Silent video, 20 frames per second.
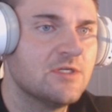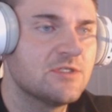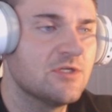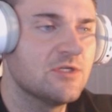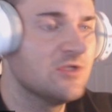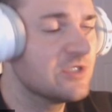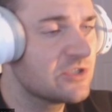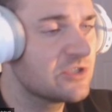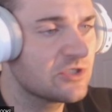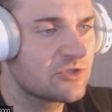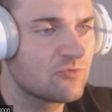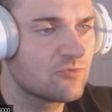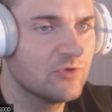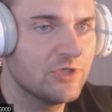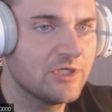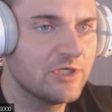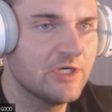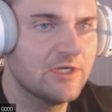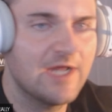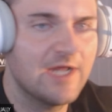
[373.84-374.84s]
so this looks
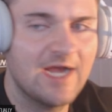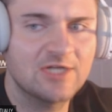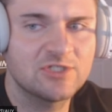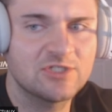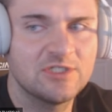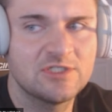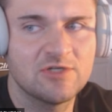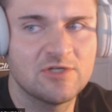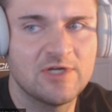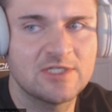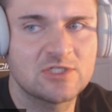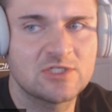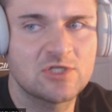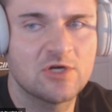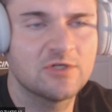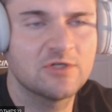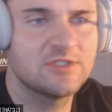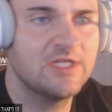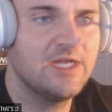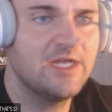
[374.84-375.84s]
really good. Actually, so that's
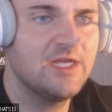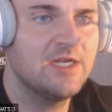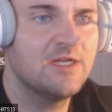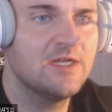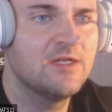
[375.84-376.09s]
13,